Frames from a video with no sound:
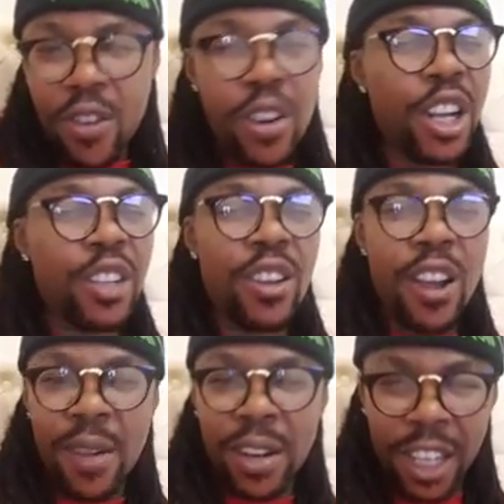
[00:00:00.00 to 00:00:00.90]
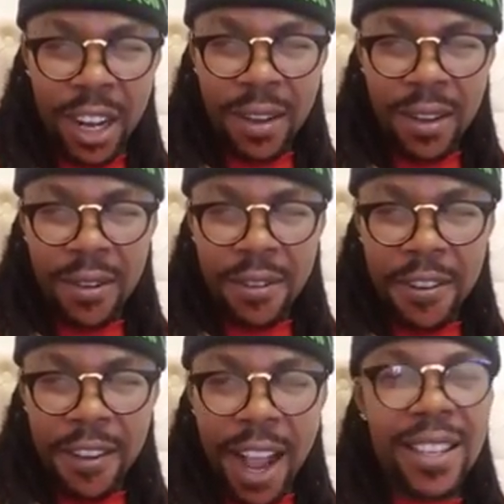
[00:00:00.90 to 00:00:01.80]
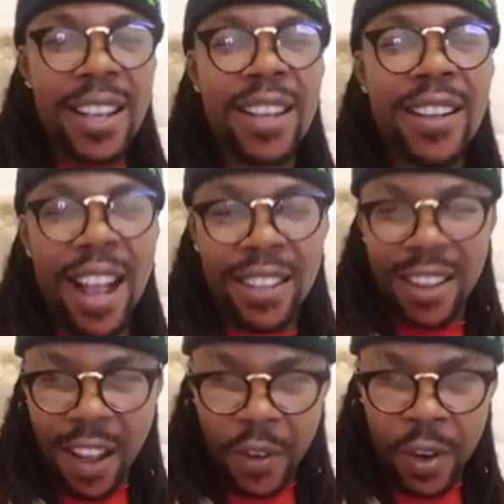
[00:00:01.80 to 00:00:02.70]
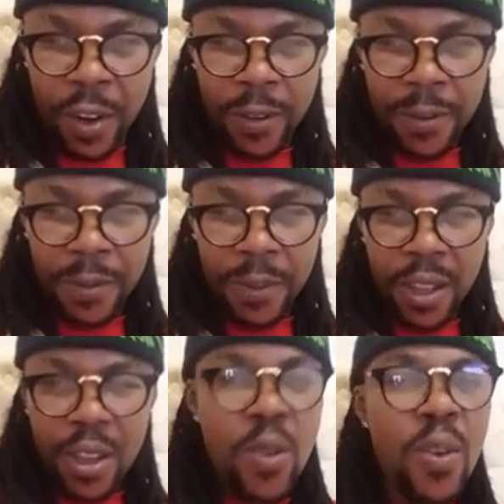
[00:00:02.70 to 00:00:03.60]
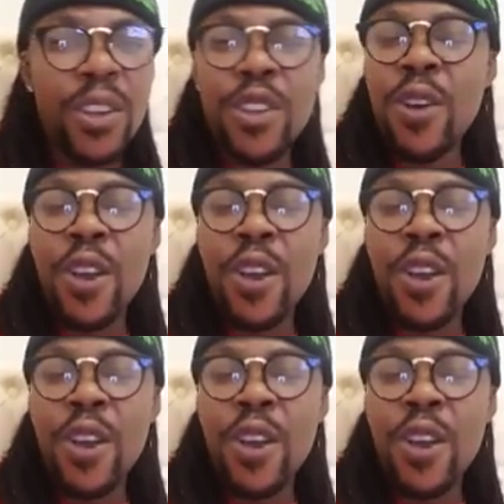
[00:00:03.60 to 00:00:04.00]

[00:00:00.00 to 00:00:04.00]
Rochas Okorocha as a governor. You